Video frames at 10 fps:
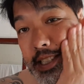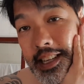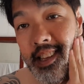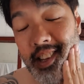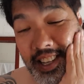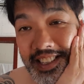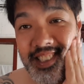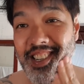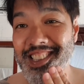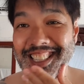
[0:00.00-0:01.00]
It's not as
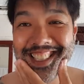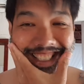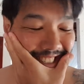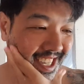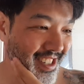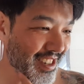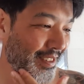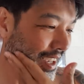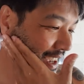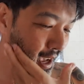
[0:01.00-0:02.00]
good as, let's say, a